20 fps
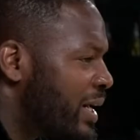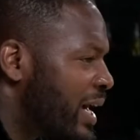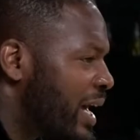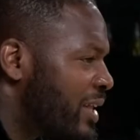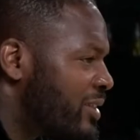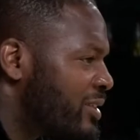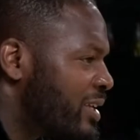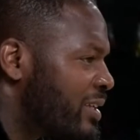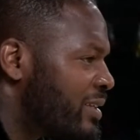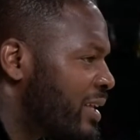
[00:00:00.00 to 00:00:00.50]

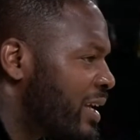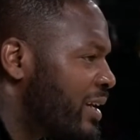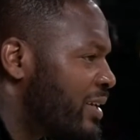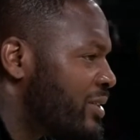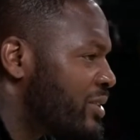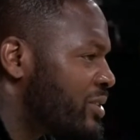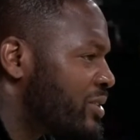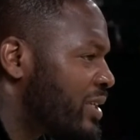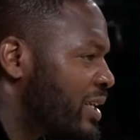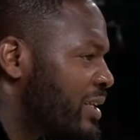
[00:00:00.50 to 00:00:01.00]
But I think
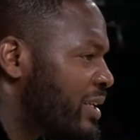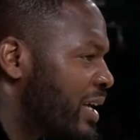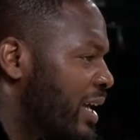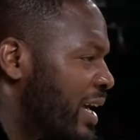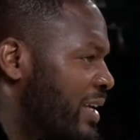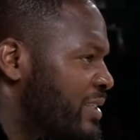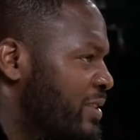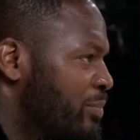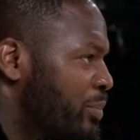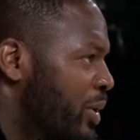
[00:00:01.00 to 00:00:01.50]
they understand
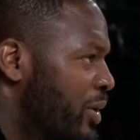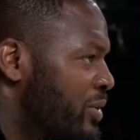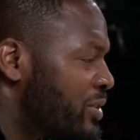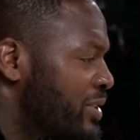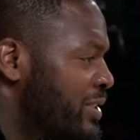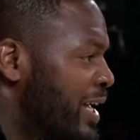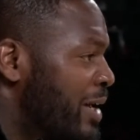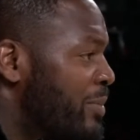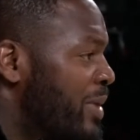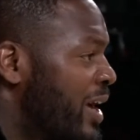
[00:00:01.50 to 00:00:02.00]
that as a
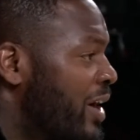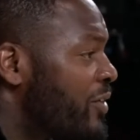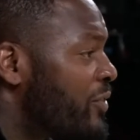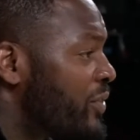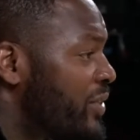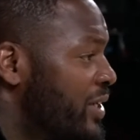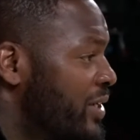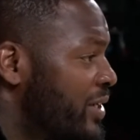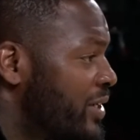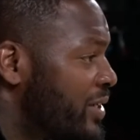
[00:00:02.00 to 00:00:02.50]
person, I'm
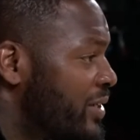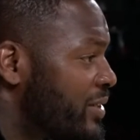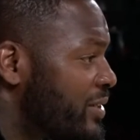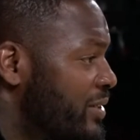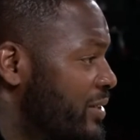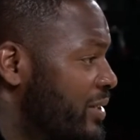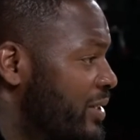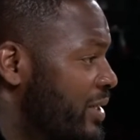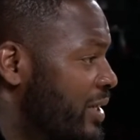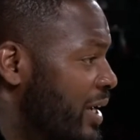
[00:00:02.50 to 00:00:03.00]

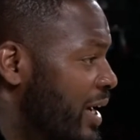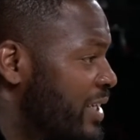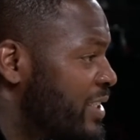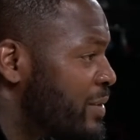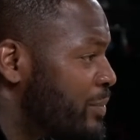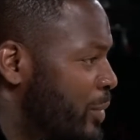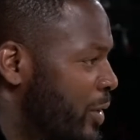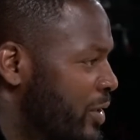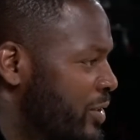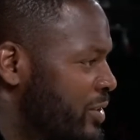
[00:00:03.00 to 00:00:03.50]
healthier Right.
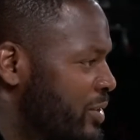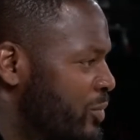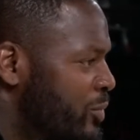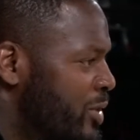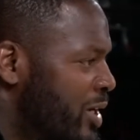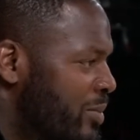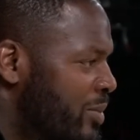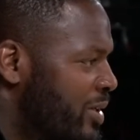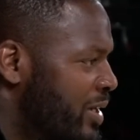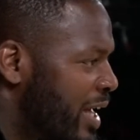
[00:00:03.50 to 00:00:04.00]
as a
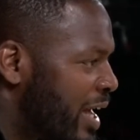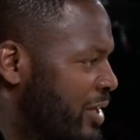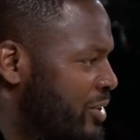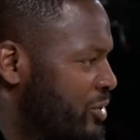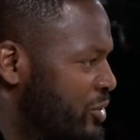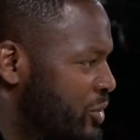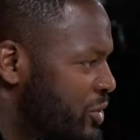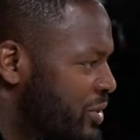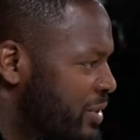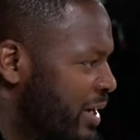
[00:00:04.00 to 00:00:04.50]
person when I'm
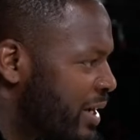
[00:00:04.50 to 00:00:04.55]
allowed to